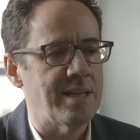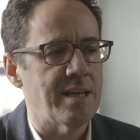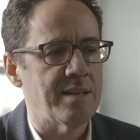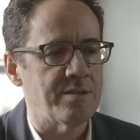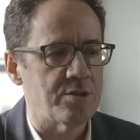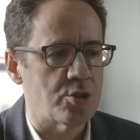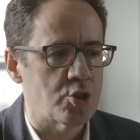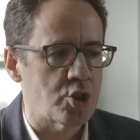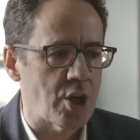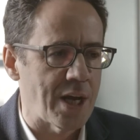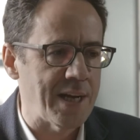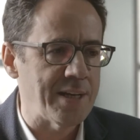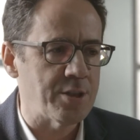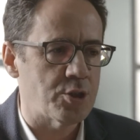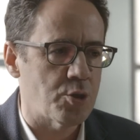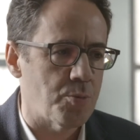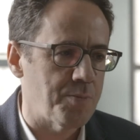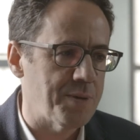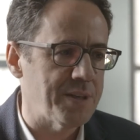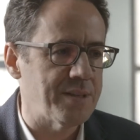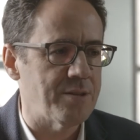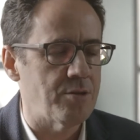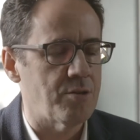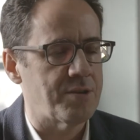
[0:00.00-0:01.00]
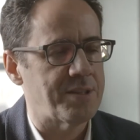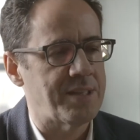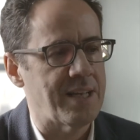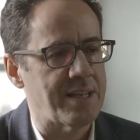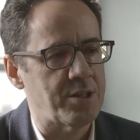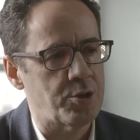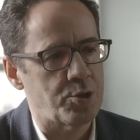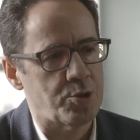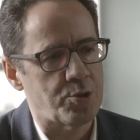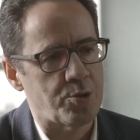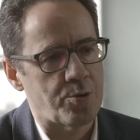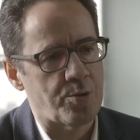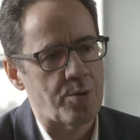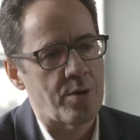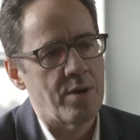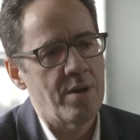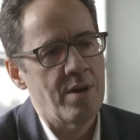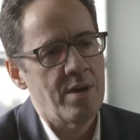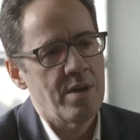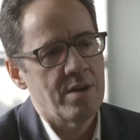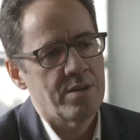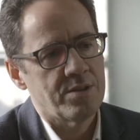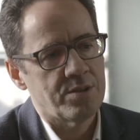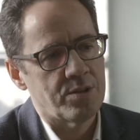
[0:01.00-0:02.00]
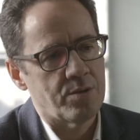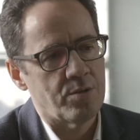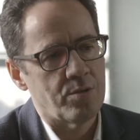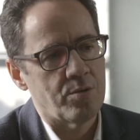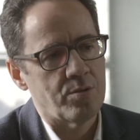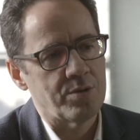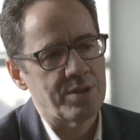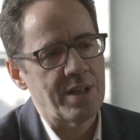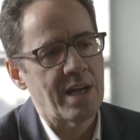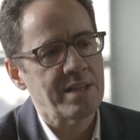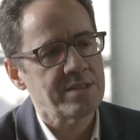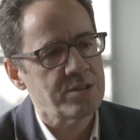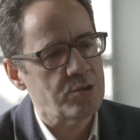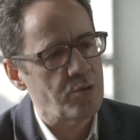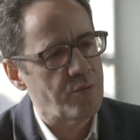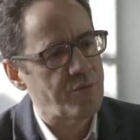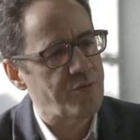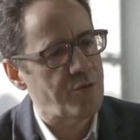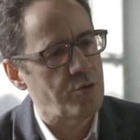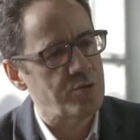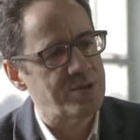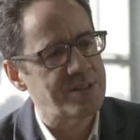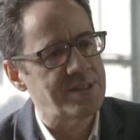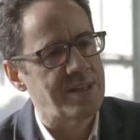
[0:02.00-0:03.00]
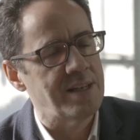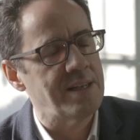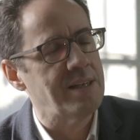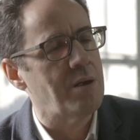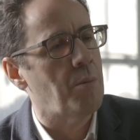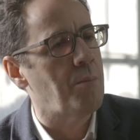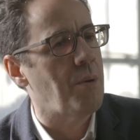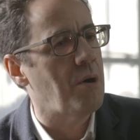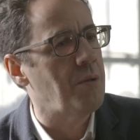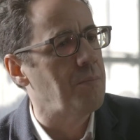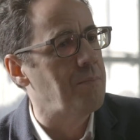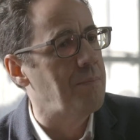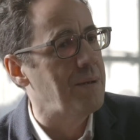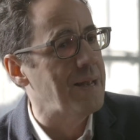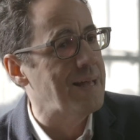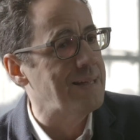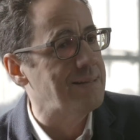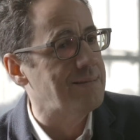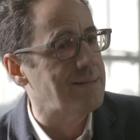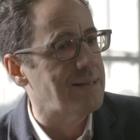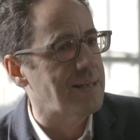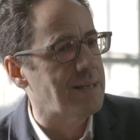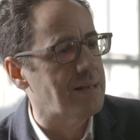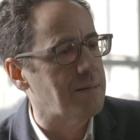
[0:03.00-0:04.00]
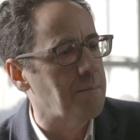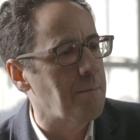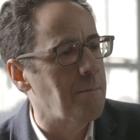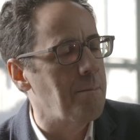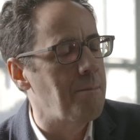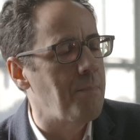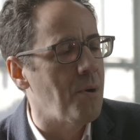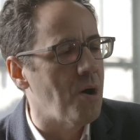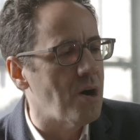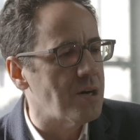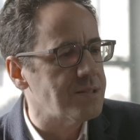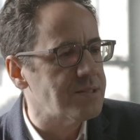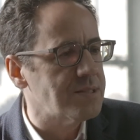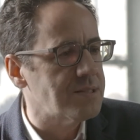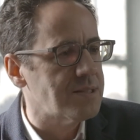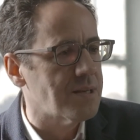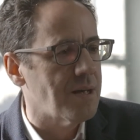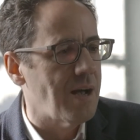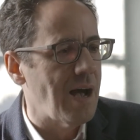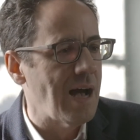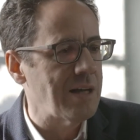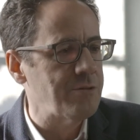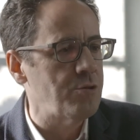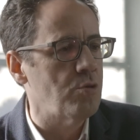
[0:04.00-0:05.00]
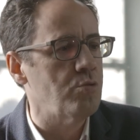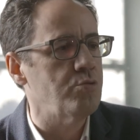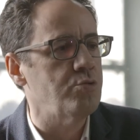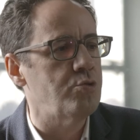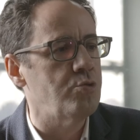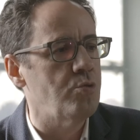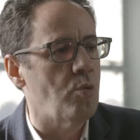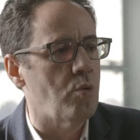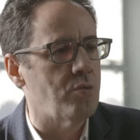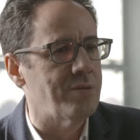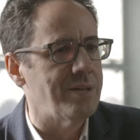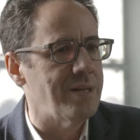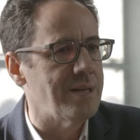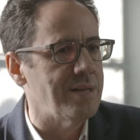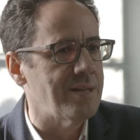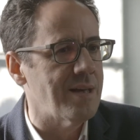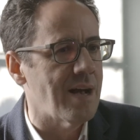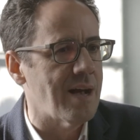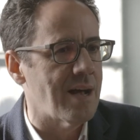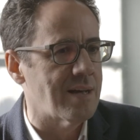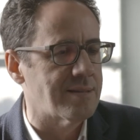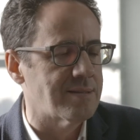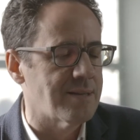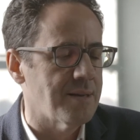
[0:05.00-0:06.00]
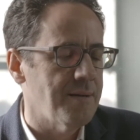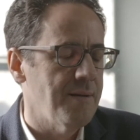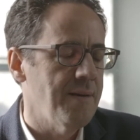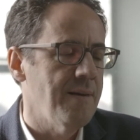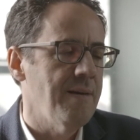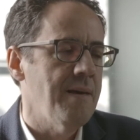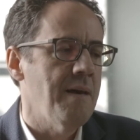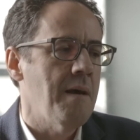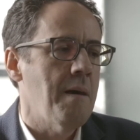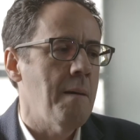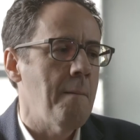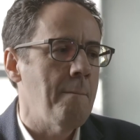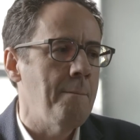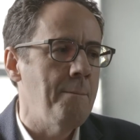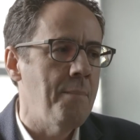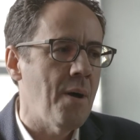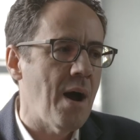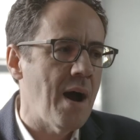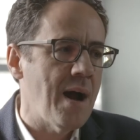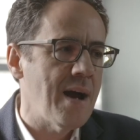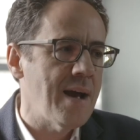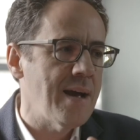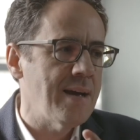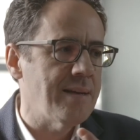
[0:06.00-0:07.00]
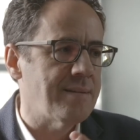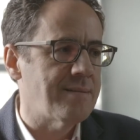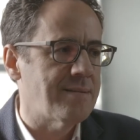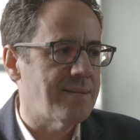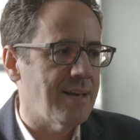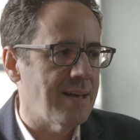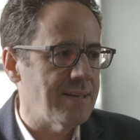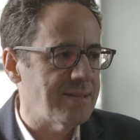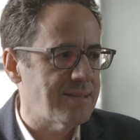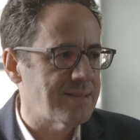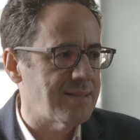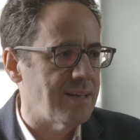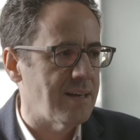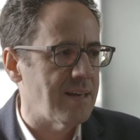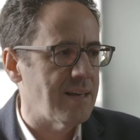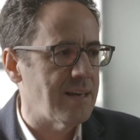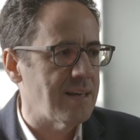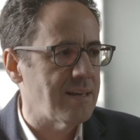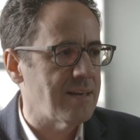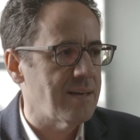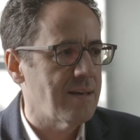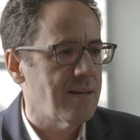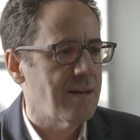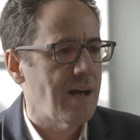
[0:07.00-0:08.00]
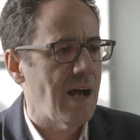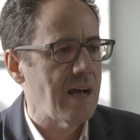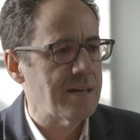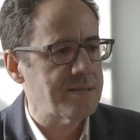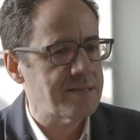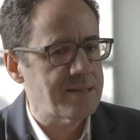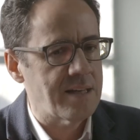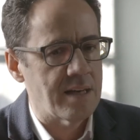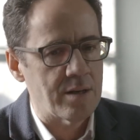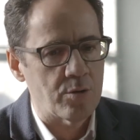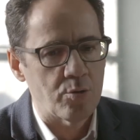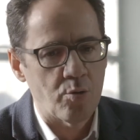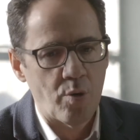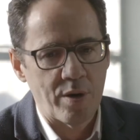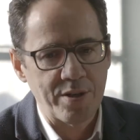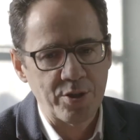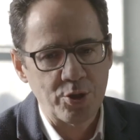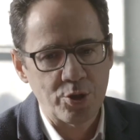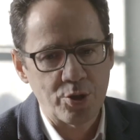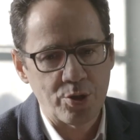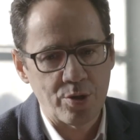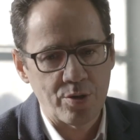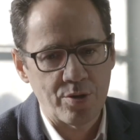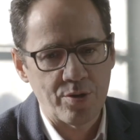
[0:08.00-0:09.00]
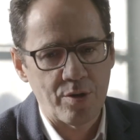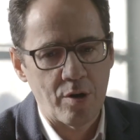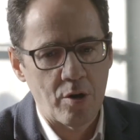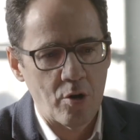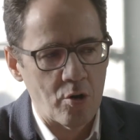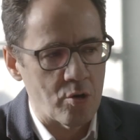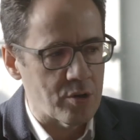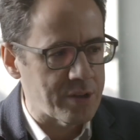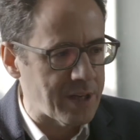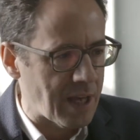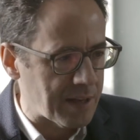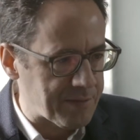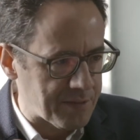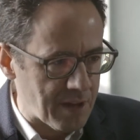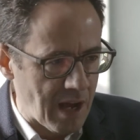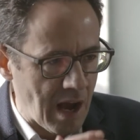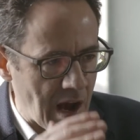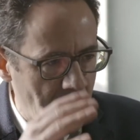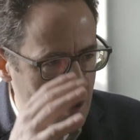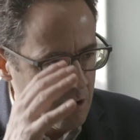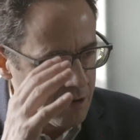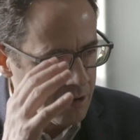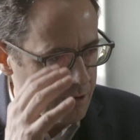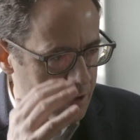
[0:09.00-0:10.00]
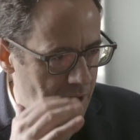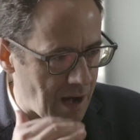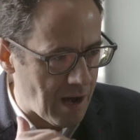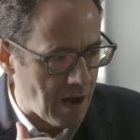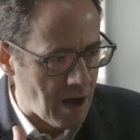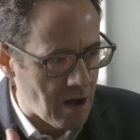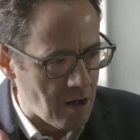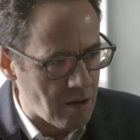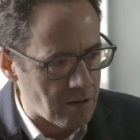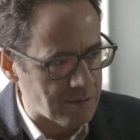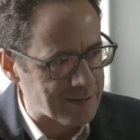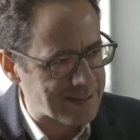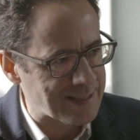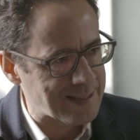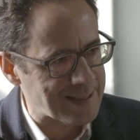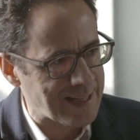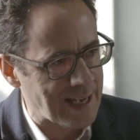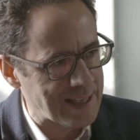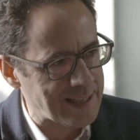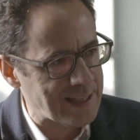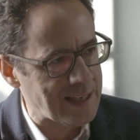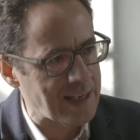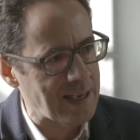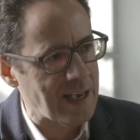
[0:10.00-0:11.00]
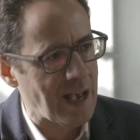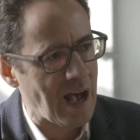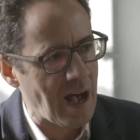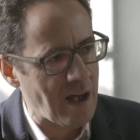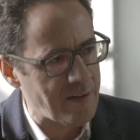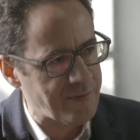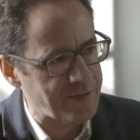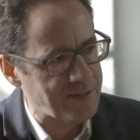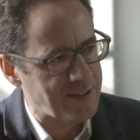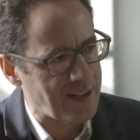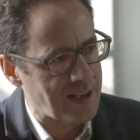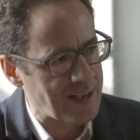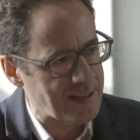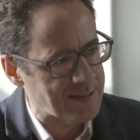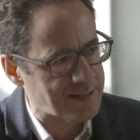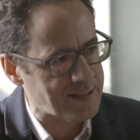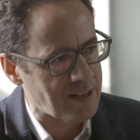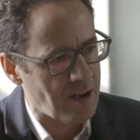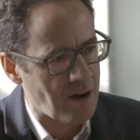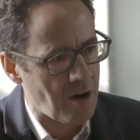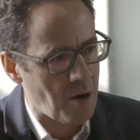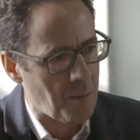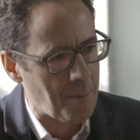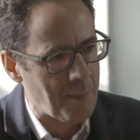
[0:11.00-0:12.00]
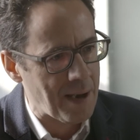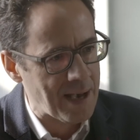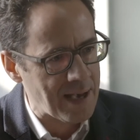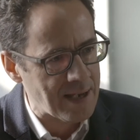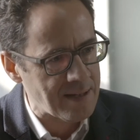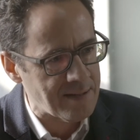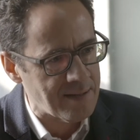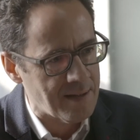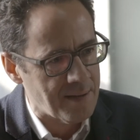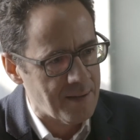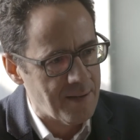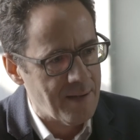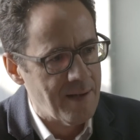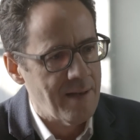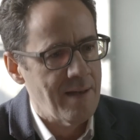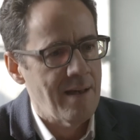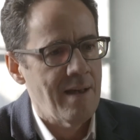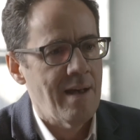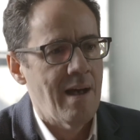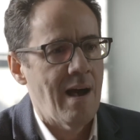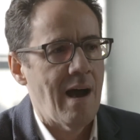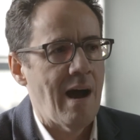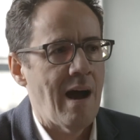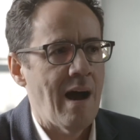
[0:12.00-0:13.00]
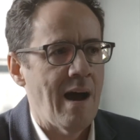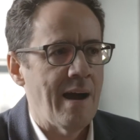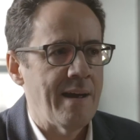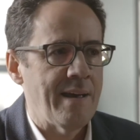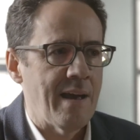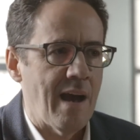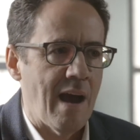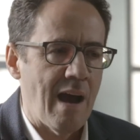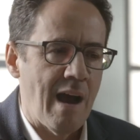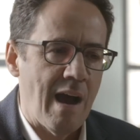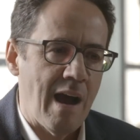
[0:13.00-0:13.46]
and change a bit the texture. So that's the first thing about blending. But I don't do only that. By tasting, asking questions, look at how all sake aftertaste are made, I